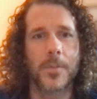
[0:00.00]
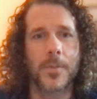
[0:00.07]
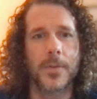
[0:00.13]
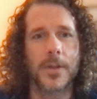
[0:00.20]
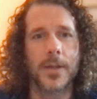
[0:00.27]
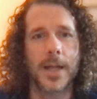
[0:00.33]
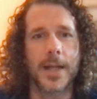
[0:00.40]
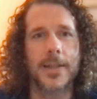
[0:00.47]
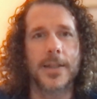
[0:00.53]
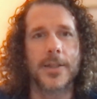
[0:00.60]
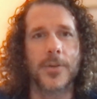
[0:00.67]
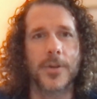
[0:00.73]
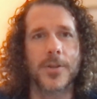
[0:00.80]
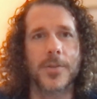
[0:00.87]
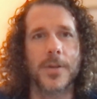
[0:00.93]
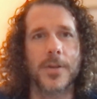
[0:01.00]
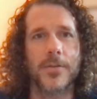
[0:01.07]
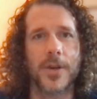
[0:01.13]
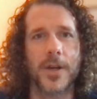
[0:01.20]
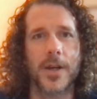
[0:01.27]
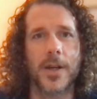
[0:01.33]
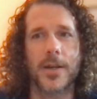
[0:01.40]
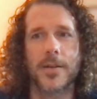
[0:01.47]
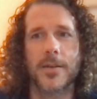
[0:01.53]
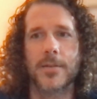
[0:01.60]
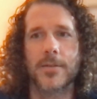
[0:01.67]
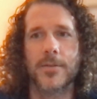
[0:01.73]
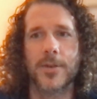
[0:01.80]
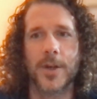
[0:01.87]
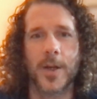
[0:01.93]
likely going to be a very,
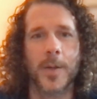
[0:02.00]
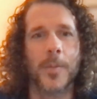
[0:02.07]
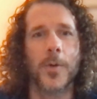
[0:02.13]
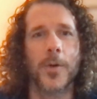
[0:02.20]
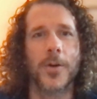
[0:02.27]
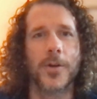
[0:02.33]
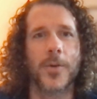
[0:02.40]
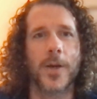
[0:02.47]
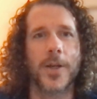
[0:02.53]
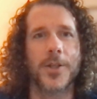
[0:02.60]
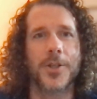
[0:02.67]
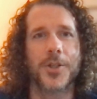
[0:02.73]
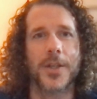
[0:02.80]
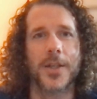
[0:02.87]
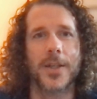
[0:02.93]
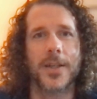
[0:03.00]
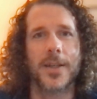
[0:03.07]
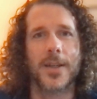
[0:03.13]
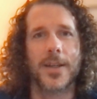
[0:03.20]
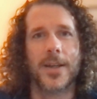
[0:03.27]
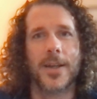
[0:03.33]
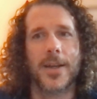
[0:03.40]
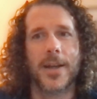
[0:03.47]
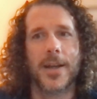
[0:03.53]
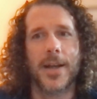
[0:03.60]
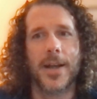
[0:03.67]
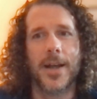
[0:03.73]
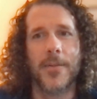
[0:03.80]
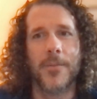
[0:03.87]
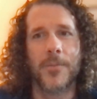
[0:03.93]
very important question
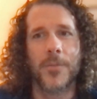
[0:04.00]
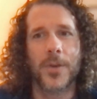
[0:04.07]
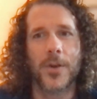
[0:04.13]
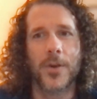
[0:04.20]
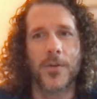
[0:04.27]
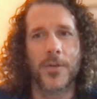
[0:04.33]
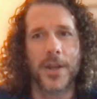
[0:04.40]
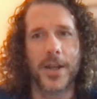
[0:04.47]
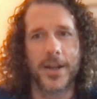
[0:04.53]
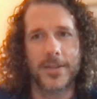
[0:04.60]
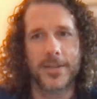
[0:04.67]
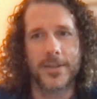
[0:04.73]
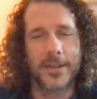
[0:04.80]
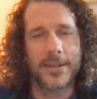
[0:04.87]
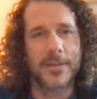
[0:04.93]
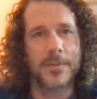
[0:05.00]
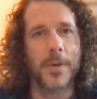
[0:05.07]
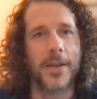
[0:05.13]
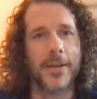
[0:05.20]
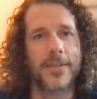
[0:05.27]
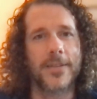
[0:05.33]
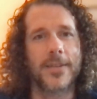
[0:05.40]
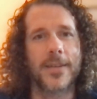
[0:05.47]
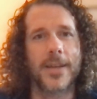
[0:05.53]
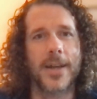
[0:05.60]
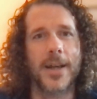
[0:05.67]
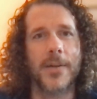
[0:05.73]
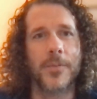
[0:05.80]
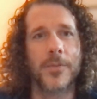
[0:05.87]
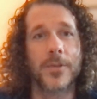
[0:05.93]
over the next 6 months. It's
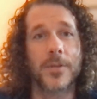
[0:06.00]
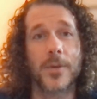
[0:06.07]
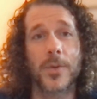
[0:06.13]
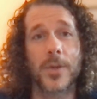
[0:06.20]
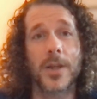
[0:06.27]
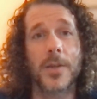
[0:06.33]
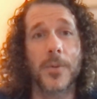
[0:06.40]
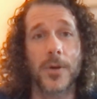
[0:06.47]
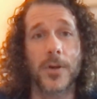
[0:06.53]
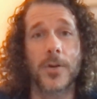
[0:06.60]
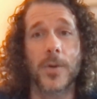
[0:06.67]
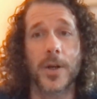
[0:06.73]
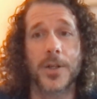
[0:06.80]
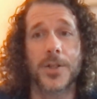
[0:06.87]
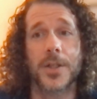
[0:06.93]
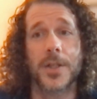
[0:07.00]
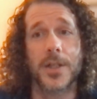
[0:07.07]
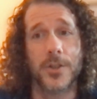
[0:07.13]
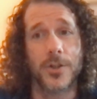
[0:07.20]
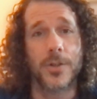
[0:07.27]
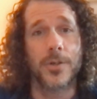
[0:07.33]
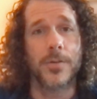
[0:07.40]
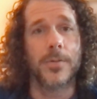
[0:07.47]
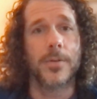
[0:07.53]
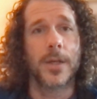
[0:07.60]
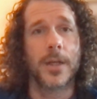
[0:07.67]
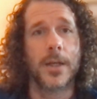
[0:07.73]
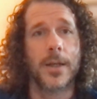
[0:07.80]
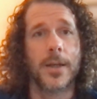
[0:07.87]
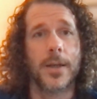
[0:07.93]
going to be a really important question in June,
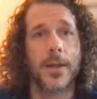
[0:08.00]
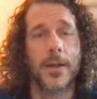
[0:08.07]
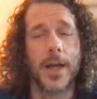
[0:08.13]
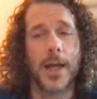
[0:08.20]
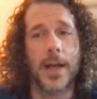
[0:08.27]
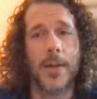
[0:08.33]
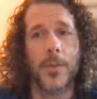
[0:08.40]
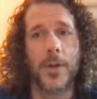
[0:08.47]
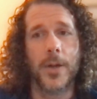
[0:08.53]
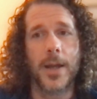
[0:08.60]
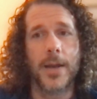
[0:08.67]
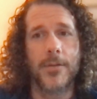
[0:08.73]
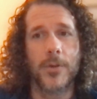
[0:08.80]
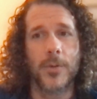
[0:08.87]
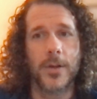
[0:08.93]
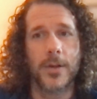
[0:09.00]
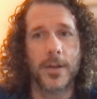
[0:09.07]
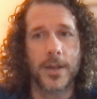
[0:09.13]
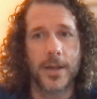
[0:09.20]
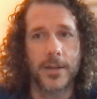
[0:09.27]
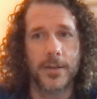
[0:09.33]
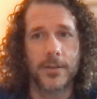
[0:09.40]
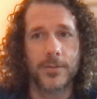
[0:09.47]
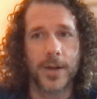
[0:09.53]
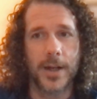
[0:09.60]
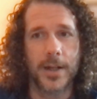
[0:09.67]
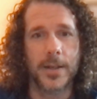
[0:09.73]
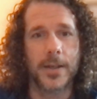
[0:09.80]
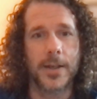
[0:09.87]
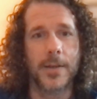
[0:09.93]
when everyone has
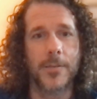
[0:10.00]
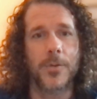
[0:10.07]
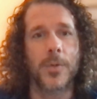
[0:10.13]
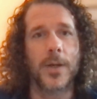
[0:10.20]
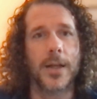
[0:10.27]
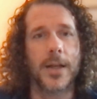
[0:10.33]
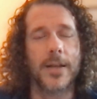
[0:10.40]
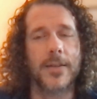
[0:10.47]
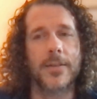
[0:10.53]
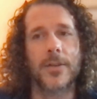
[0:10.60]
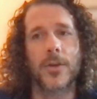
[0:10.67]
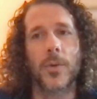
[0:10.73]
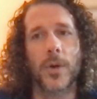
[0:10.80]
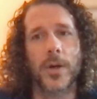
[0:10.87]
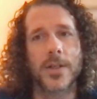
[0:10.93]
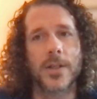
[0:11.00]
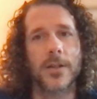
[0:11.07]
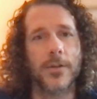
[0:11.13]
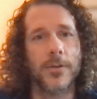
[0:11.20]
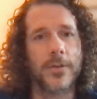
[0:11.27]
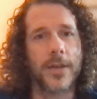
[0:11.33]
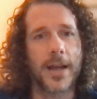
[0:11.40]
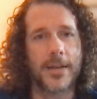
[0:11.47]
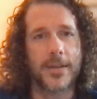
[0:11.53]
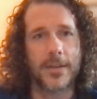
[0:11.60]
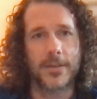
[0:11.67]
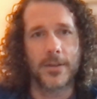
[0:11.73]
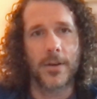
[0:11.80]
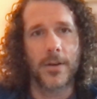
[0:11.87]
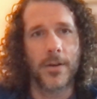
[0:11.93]
finally come to realize they're going to lose
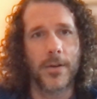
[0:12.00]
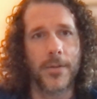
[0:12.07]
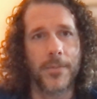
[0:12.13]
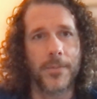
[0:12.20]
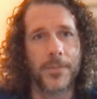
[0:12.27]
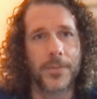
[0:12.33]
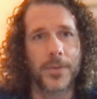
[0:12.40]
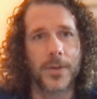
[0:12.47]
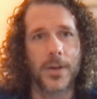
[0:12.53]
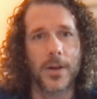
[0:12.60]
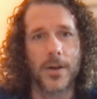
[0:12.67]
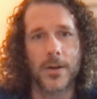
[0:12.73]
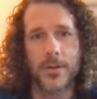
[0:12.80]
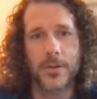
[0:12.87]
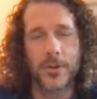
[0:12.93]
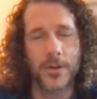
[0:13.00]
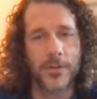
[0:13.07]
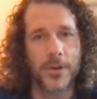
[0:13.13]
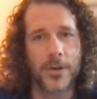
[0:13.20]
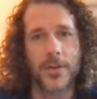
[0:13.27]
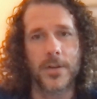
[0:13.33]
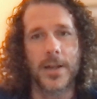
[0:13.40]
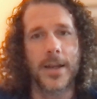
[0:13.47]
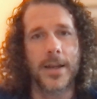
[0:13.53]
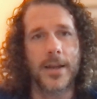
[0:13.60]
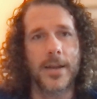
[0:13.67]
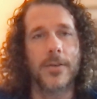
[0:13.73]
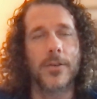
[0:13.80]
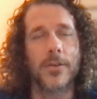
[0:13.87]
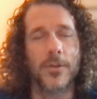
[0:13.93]
access to all
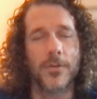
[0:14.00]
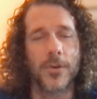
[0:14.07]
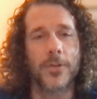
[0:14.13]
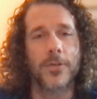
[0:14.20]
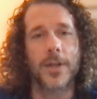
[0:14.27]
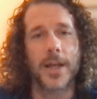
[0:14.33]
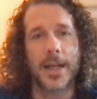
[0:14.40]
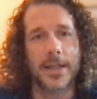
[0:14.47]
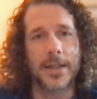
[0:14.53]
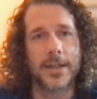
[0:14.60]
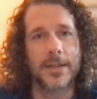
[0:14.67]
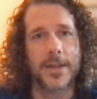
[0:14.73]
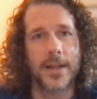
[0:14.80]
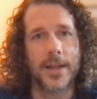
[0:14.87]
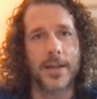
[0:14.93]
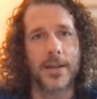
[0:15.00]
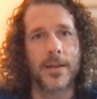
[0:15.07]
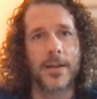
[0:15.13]
universal analytics data